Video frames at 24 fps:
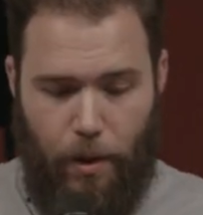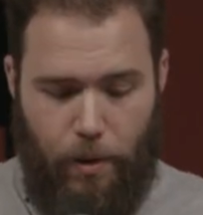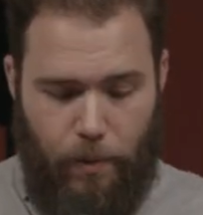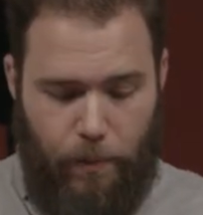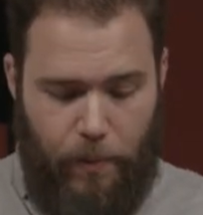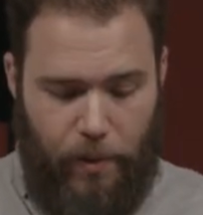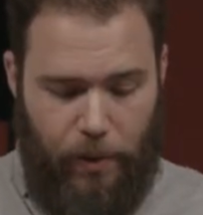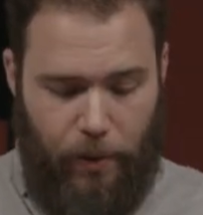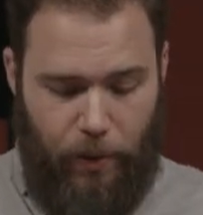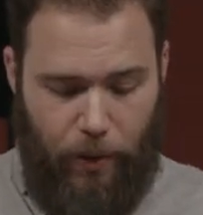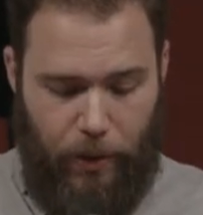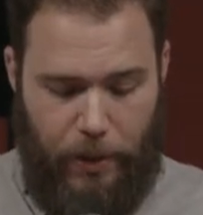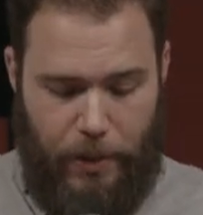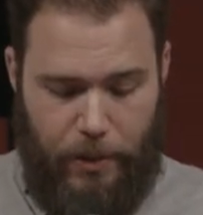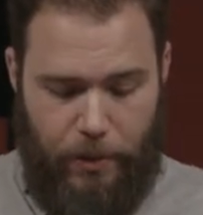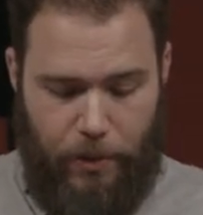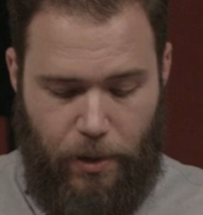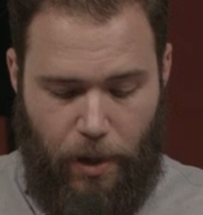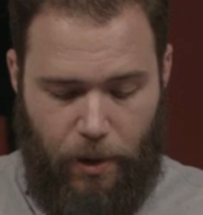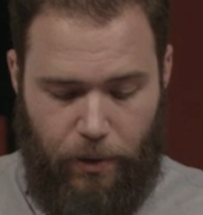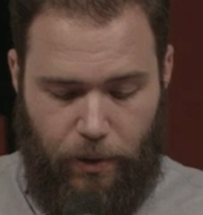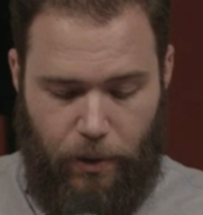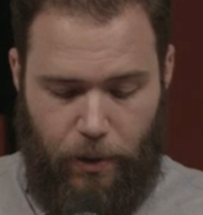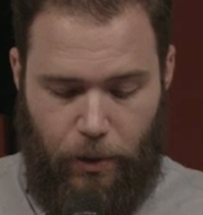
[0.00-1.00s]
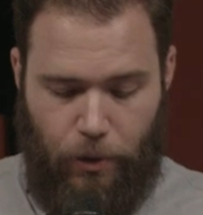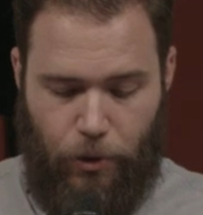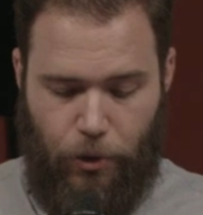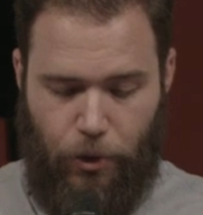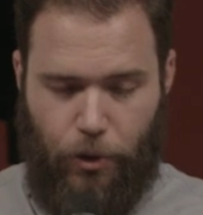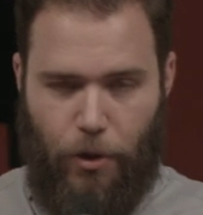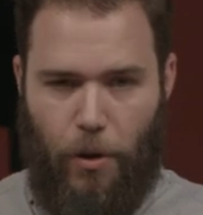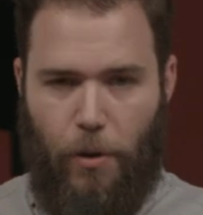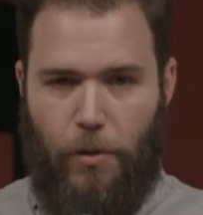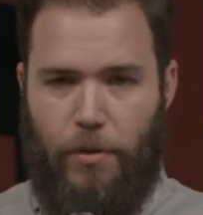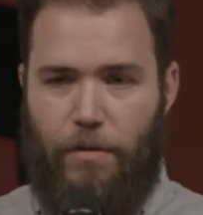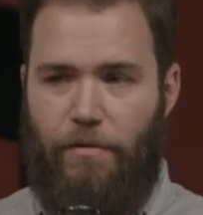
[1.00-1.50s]
because nothing
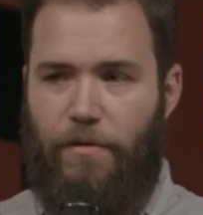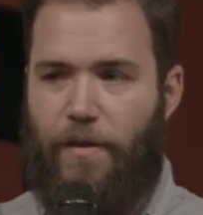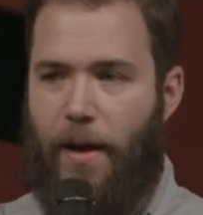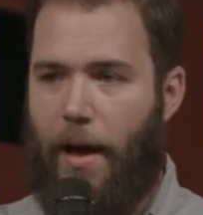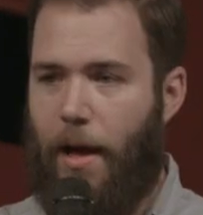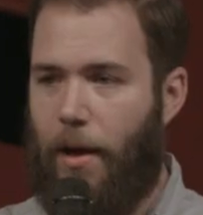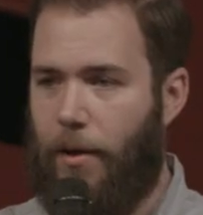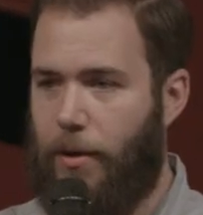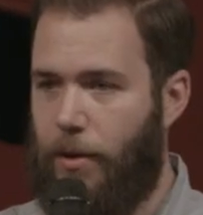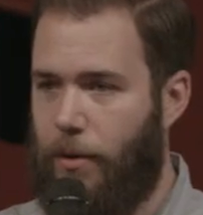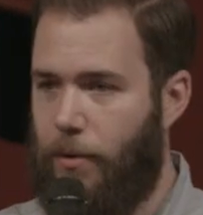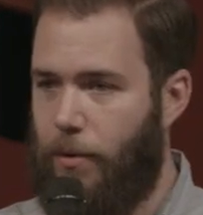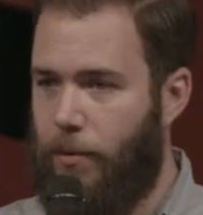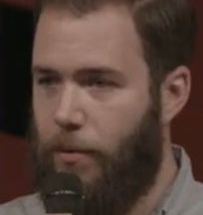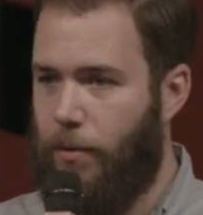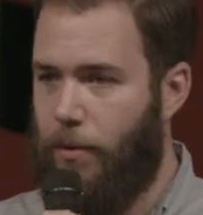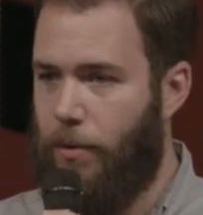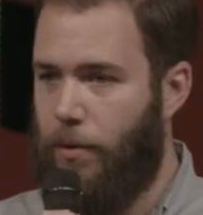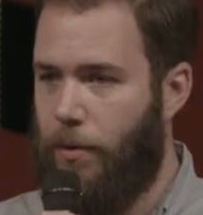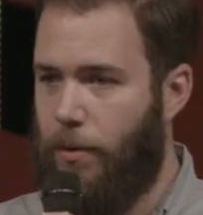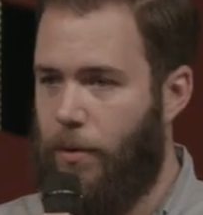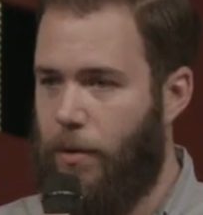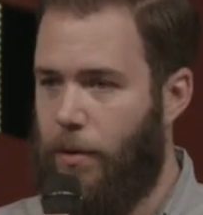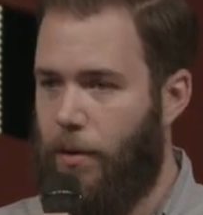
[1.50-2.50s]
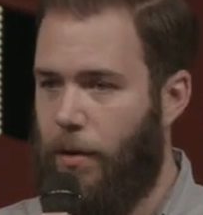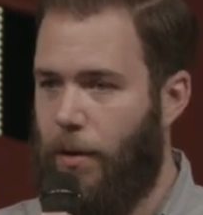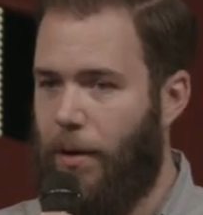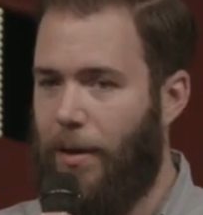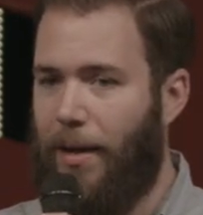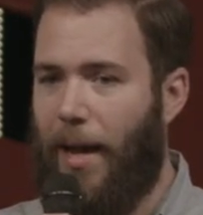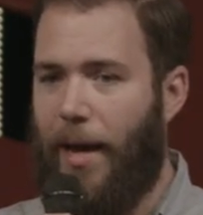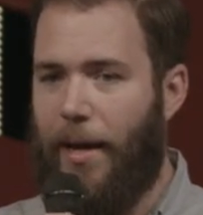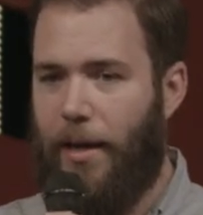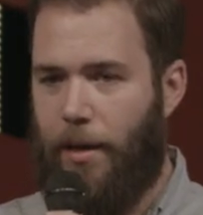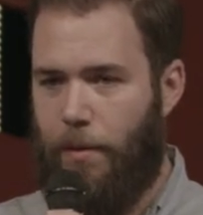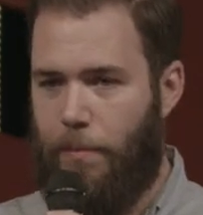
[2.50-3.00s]
shows value
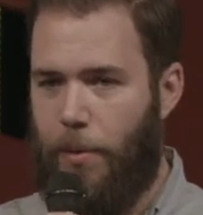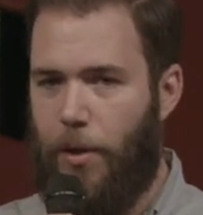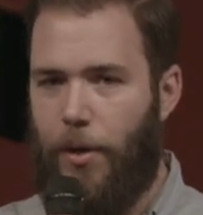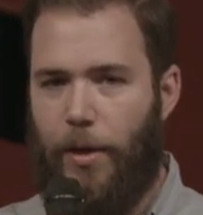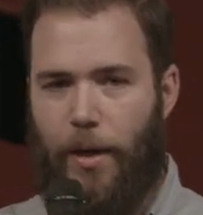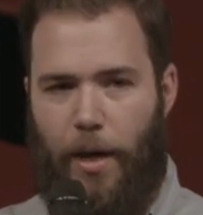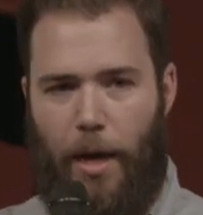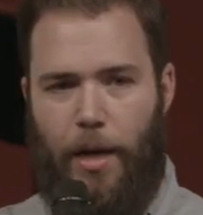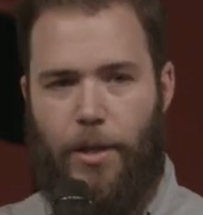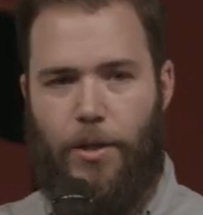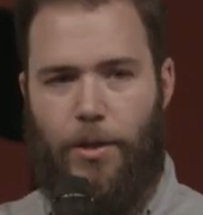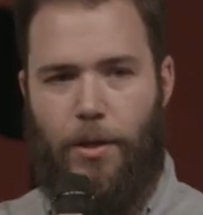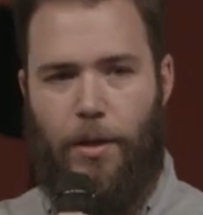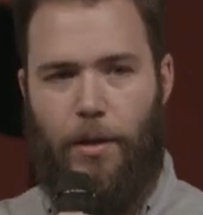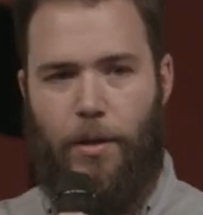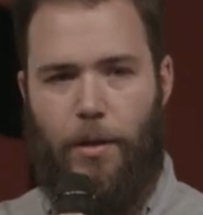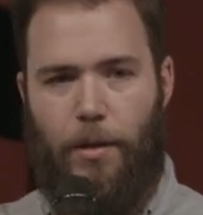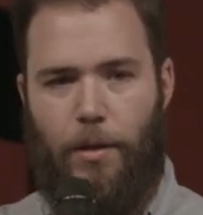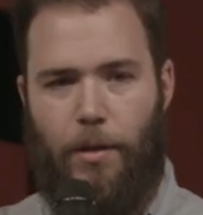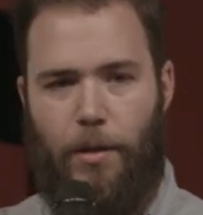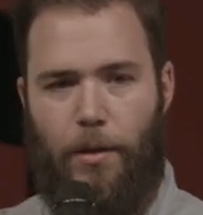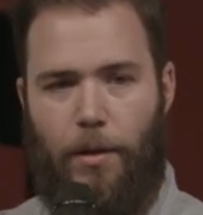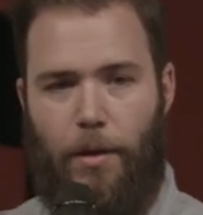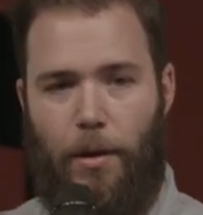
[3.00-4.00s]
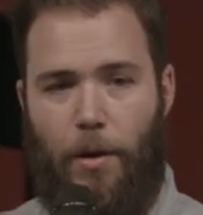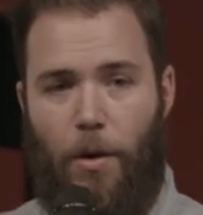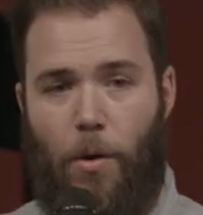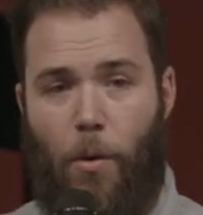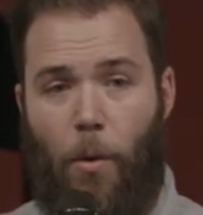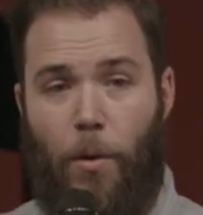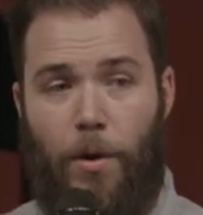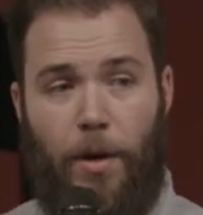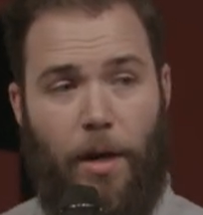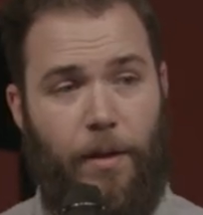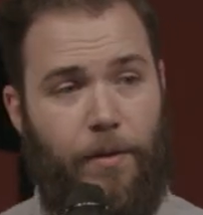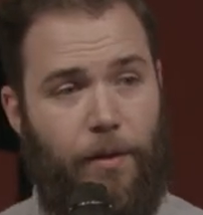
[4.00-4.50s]
like communication,
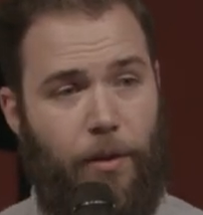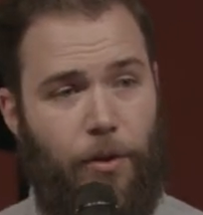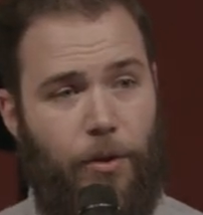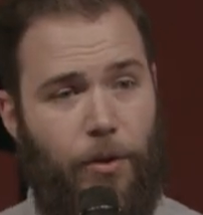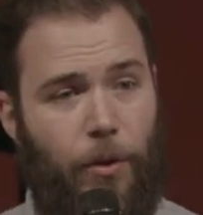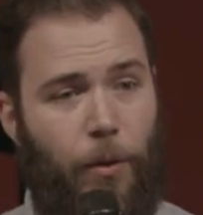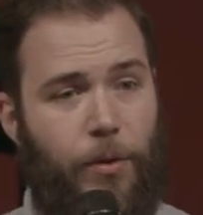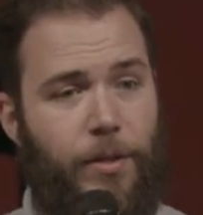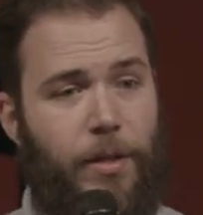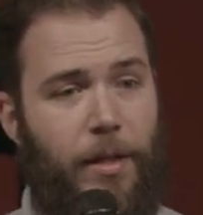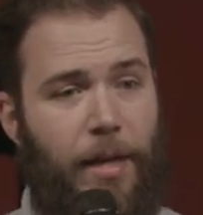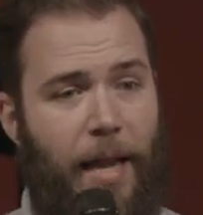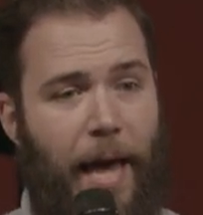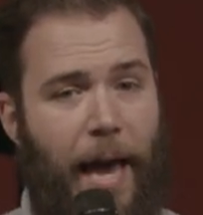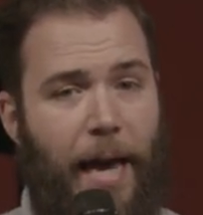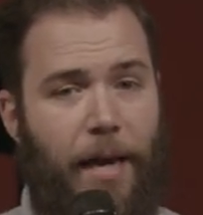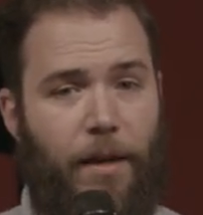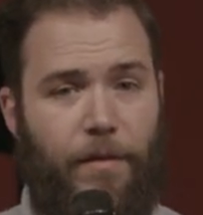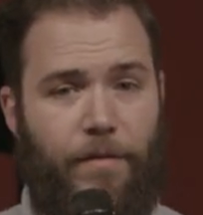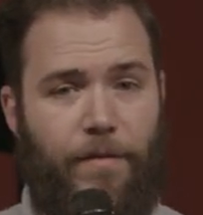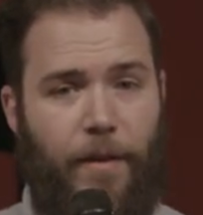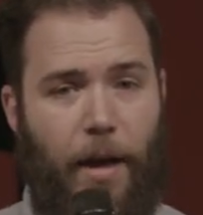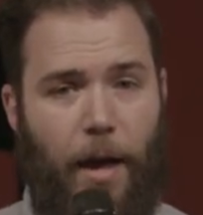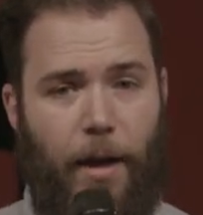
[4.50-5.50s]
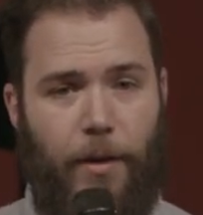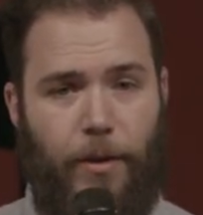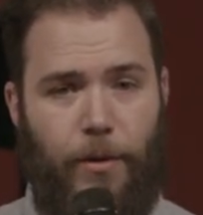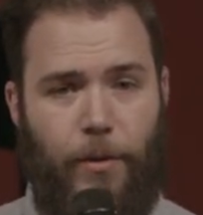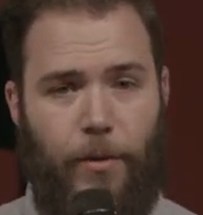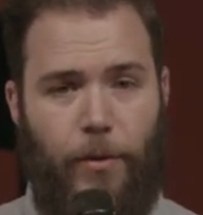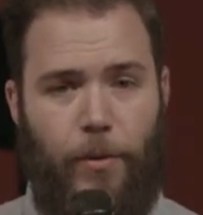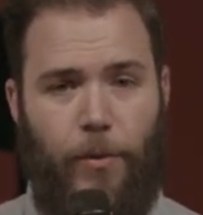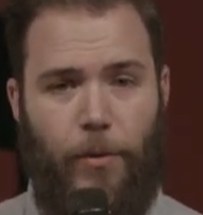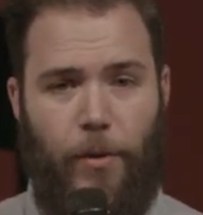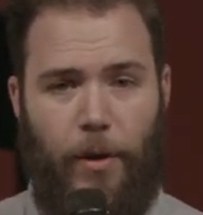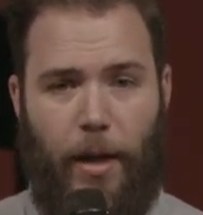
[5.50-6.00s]
or nothing shows a lack of
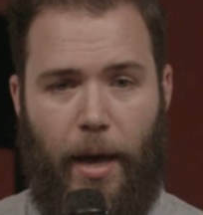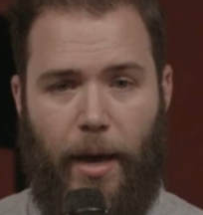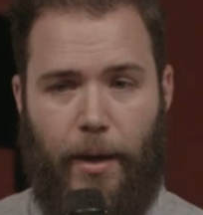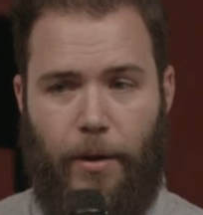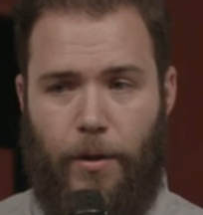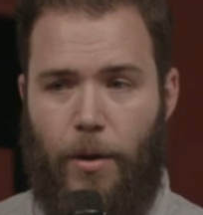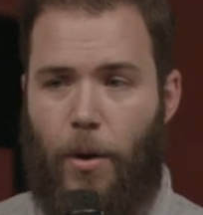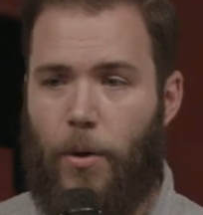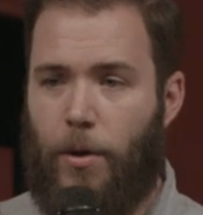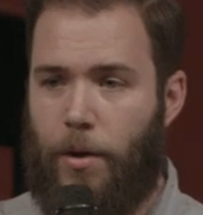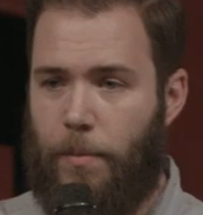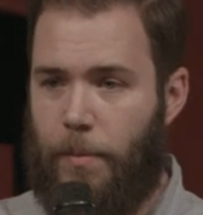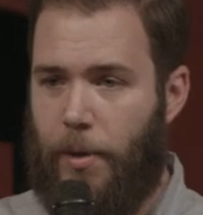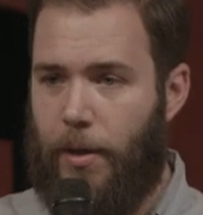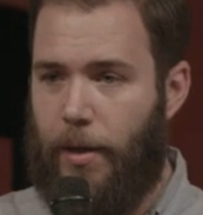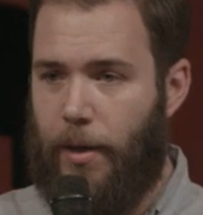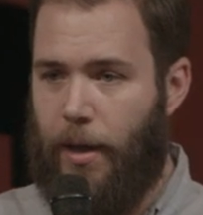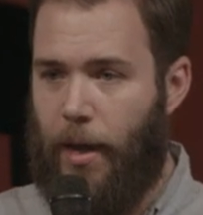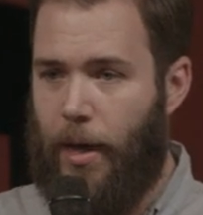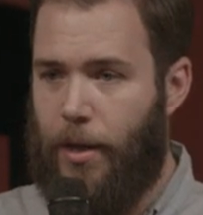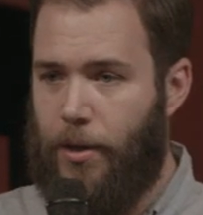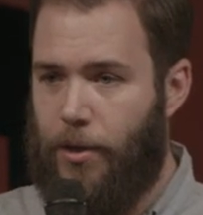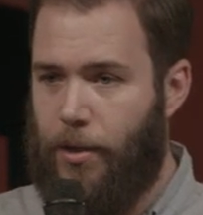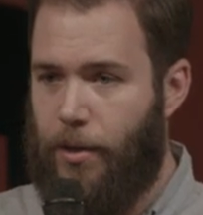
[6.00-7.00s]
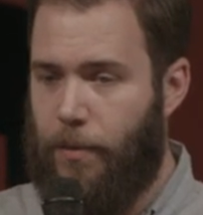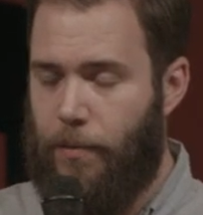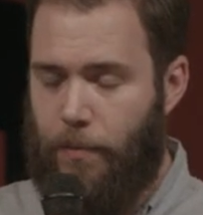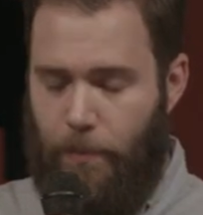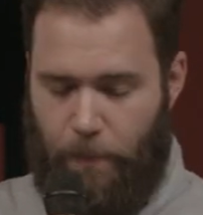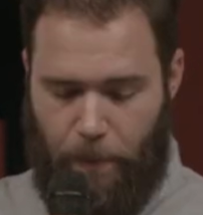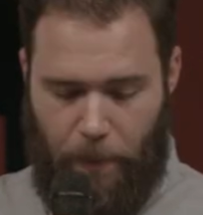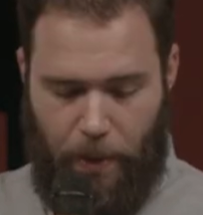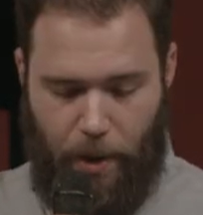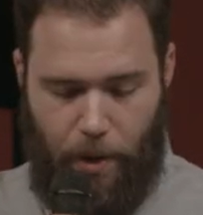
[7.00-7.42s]
value like no communication.